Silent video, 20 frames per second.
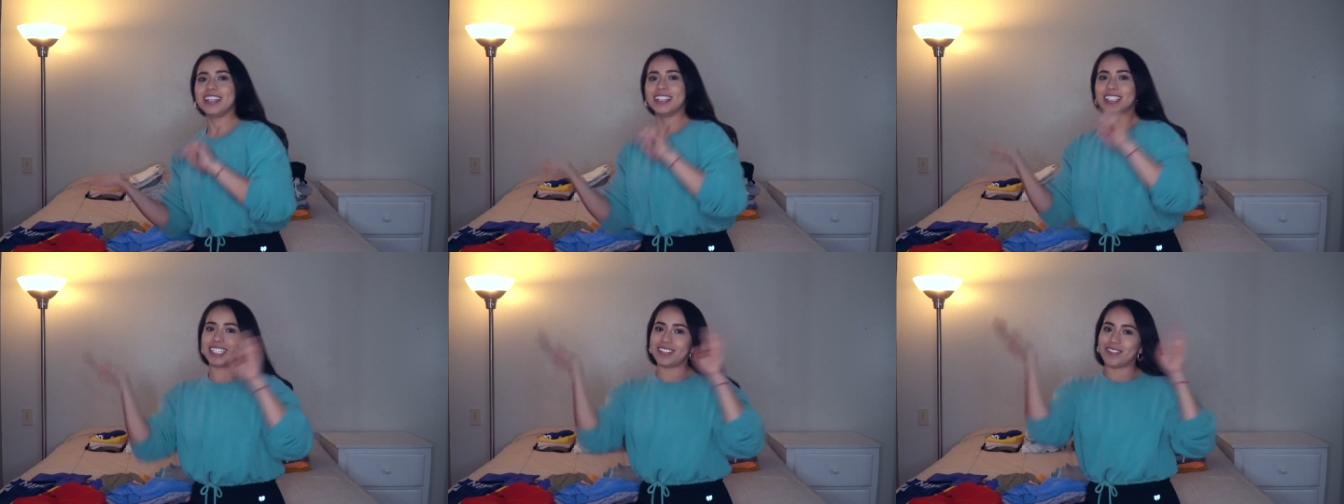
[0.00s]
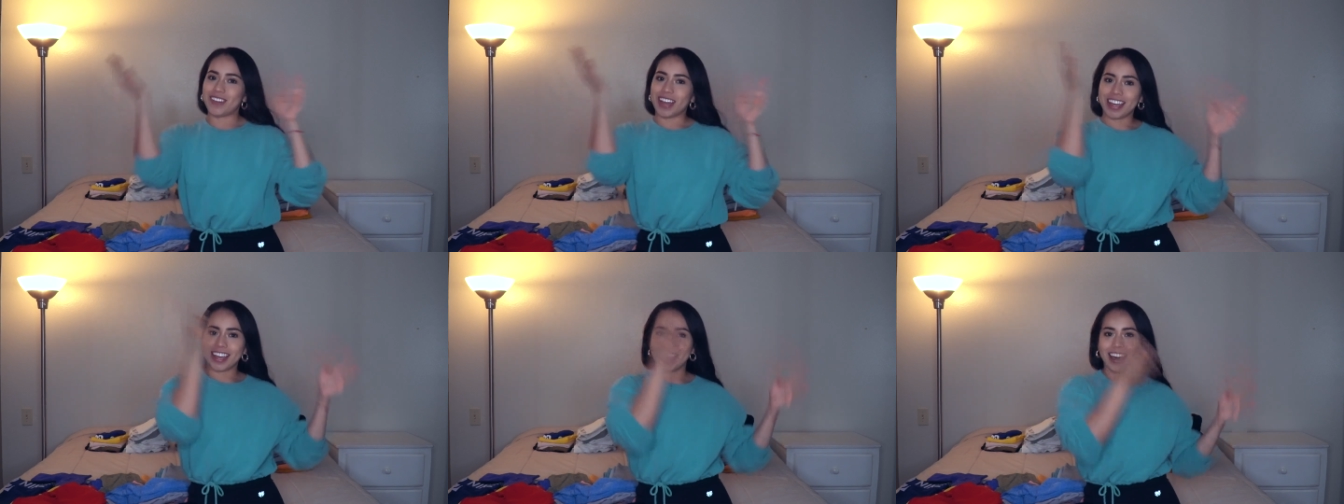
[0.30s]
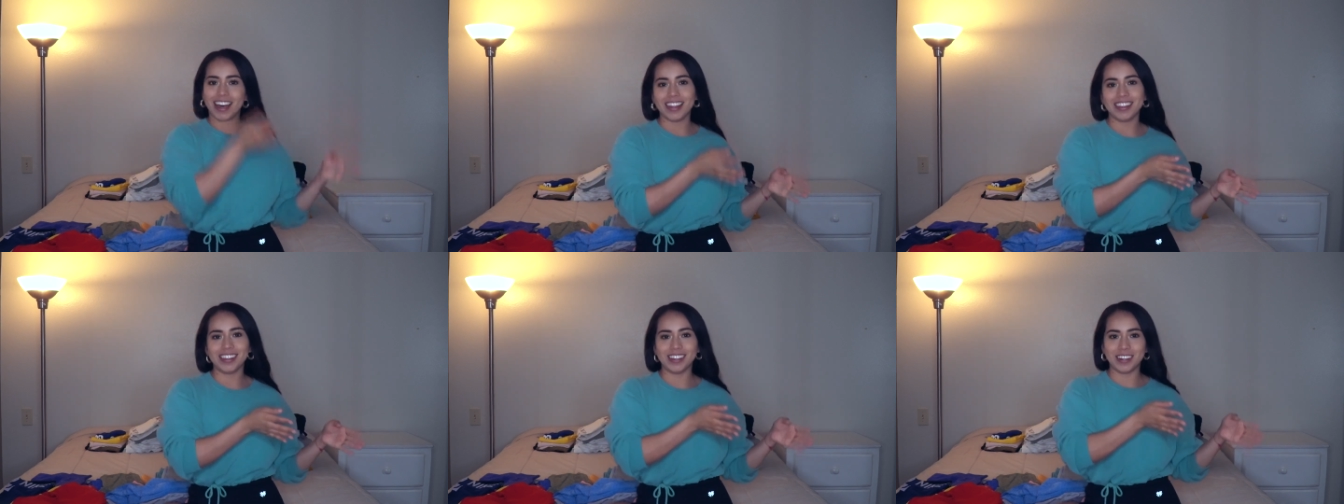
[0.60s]
to my
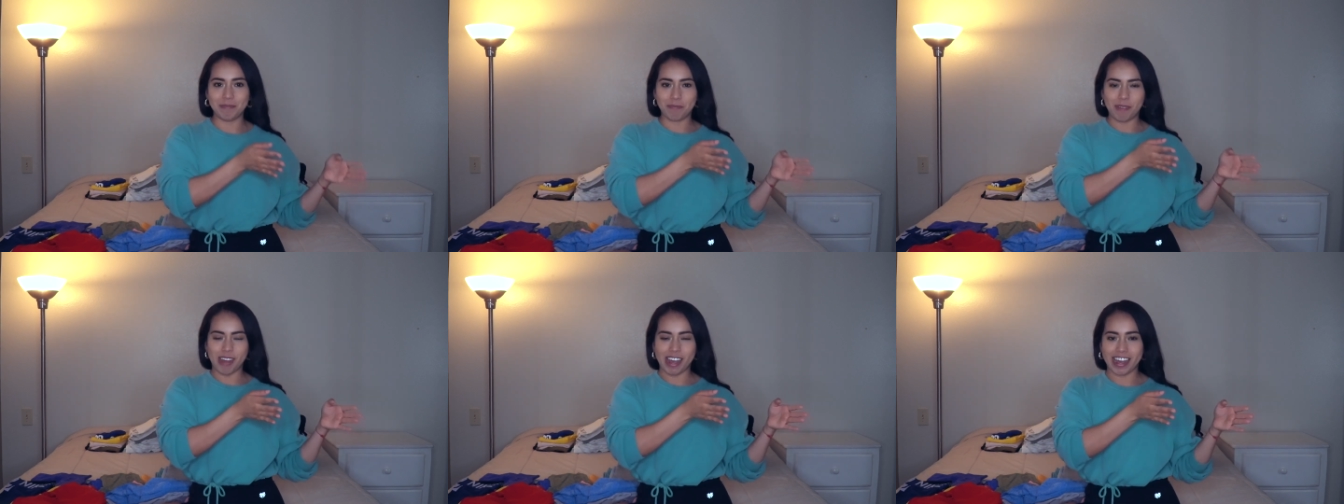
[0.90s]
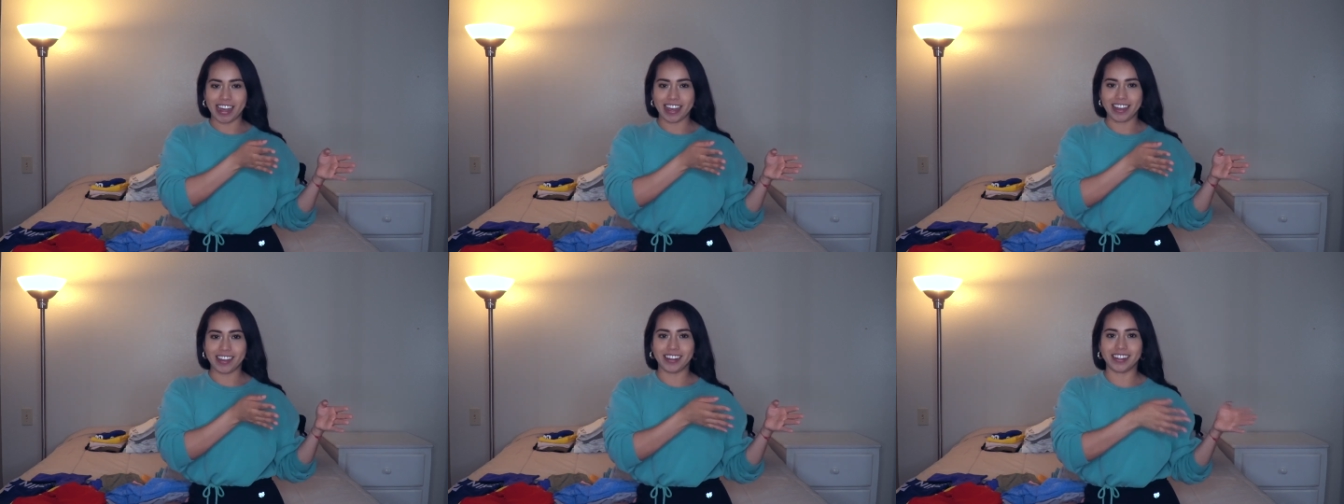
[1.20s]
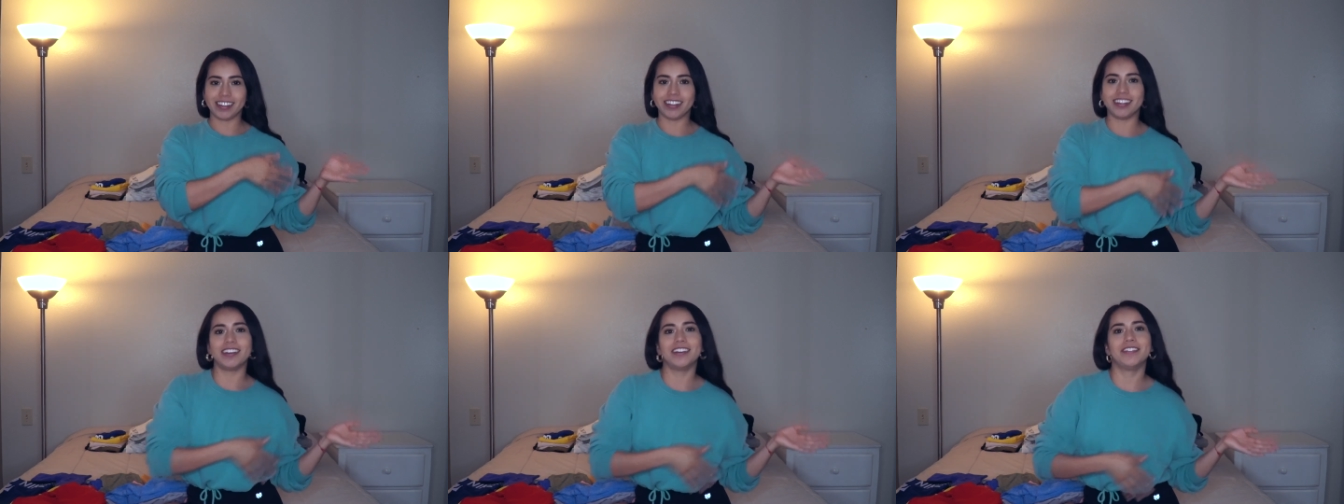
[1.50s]
other pile
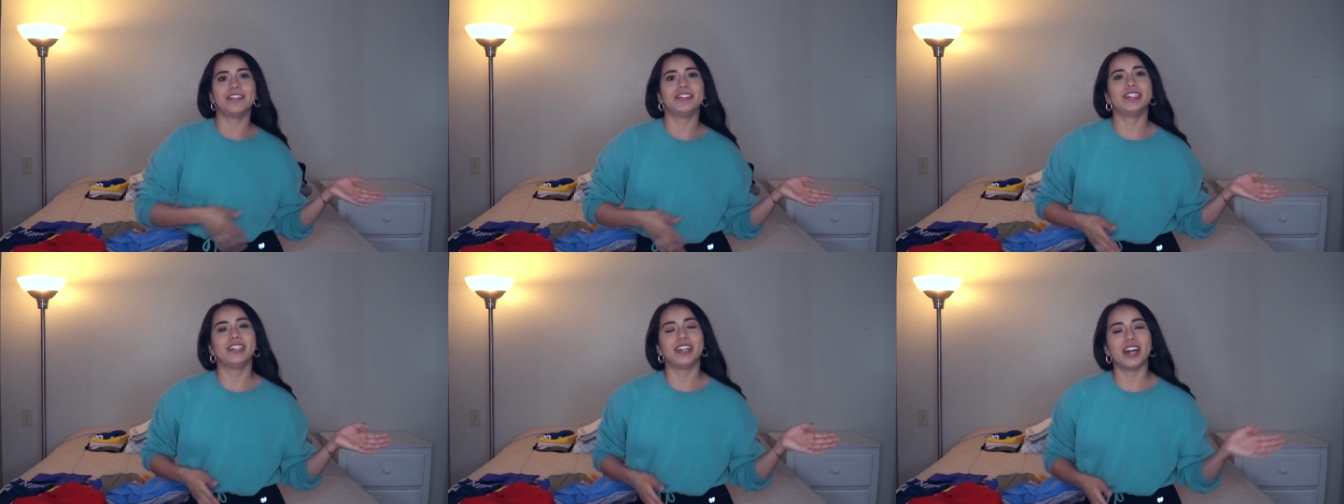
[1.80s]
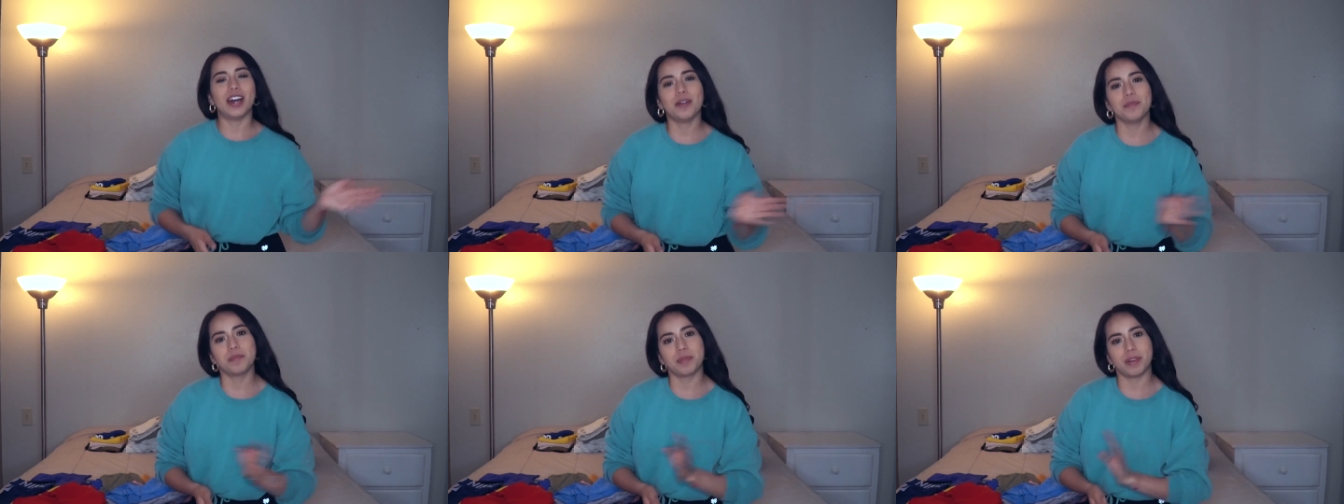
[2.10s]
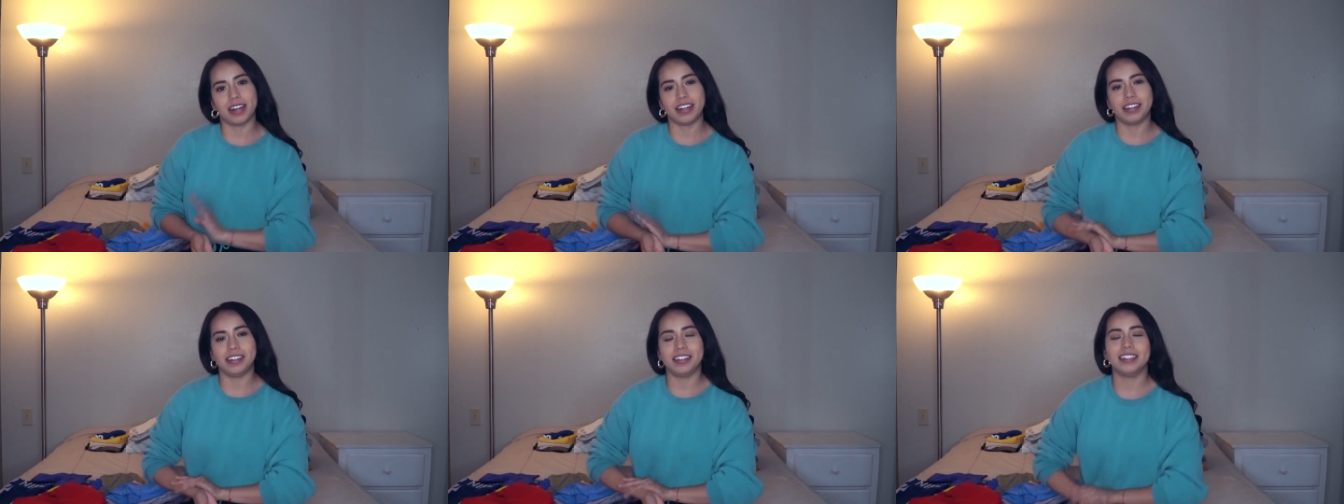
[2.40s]
of not
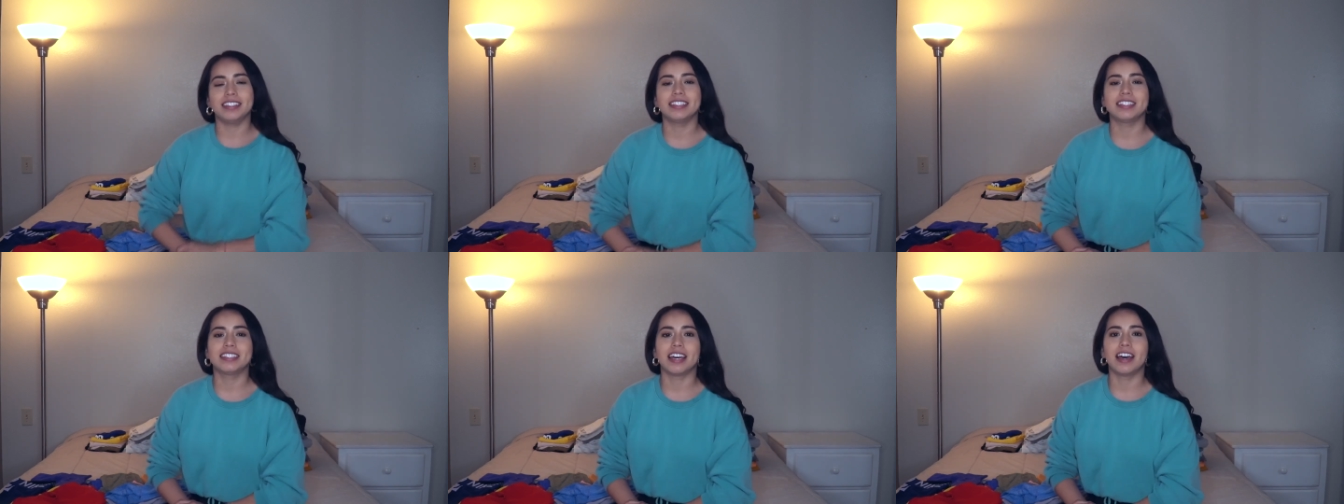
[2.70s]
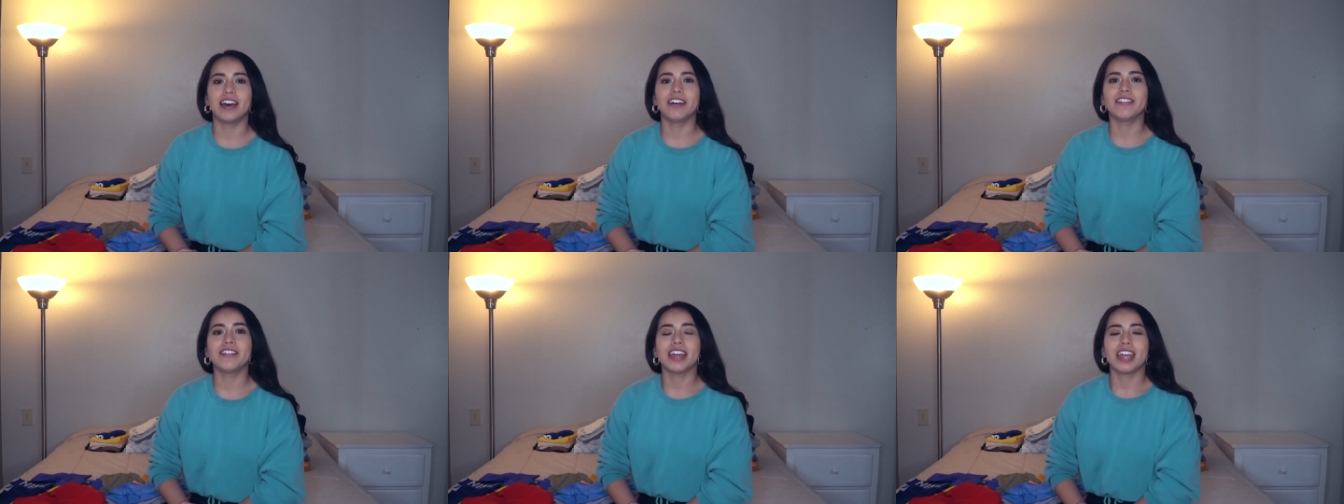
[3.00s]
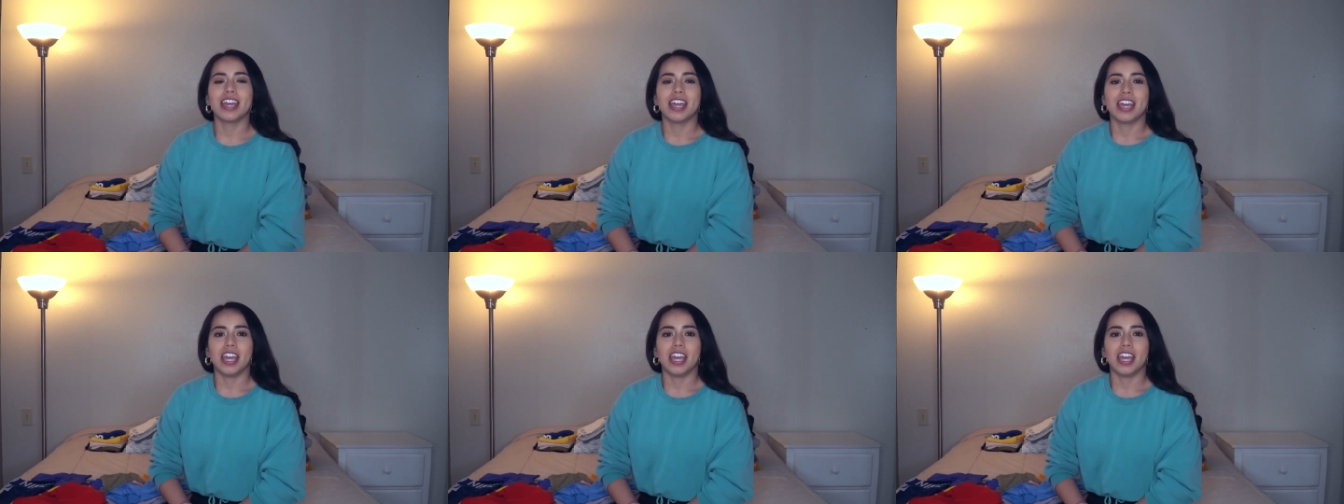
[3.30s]
branded stuff